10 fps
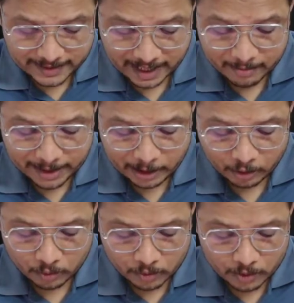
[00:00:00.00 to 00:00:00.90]
segment
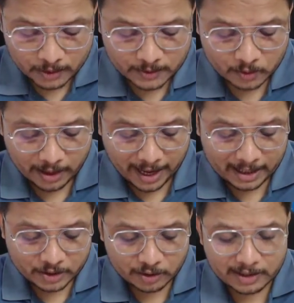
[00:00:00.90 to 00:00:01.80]
two. So
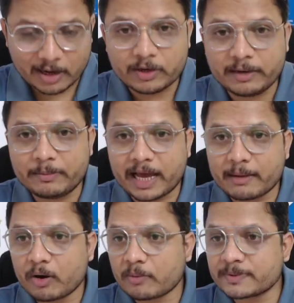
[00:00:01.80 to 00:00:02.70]
actual round trip
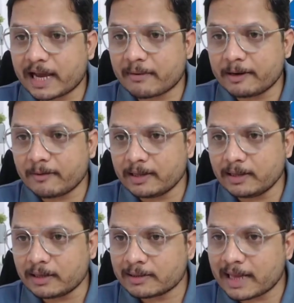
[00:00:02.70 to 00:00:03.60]
time of segment
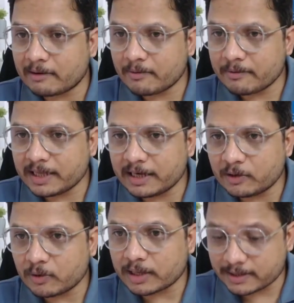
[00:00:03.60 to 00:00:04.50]
one, that we will need
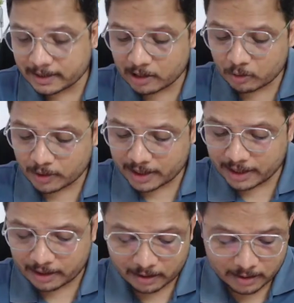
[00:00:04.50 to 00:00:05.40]
to consider over
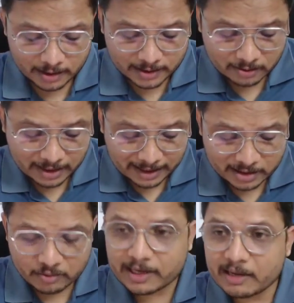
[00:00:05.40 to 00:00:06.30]
here. So that
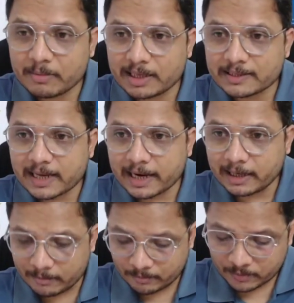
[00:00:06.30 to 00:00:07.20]
is twenty
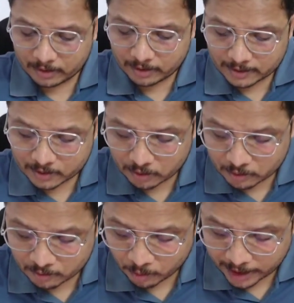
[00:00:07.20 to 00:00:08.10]
millisecond. So
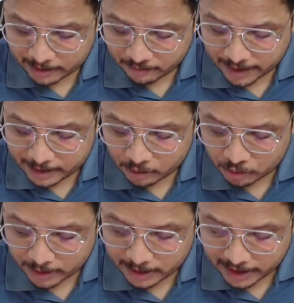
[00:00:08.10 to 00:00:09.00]
zero point five into
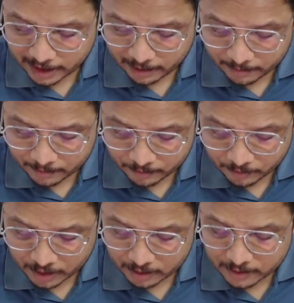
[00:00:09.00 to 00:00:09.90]
twenty.
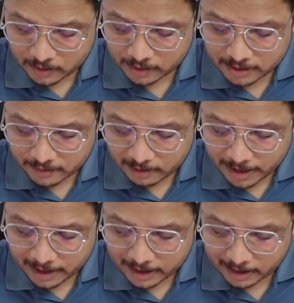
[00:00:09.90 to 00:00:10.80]
So this will
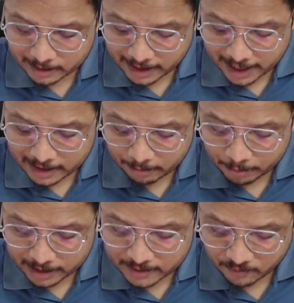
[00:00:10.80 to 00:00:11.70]
be ten
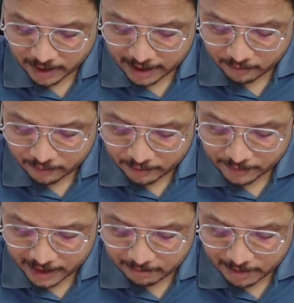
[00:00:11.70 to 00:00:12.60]
plus five,
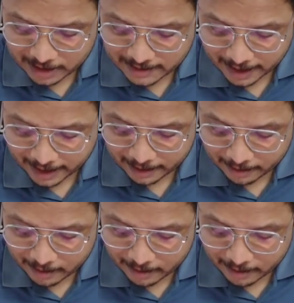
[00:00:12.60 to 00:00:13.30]
fifteen millisecond.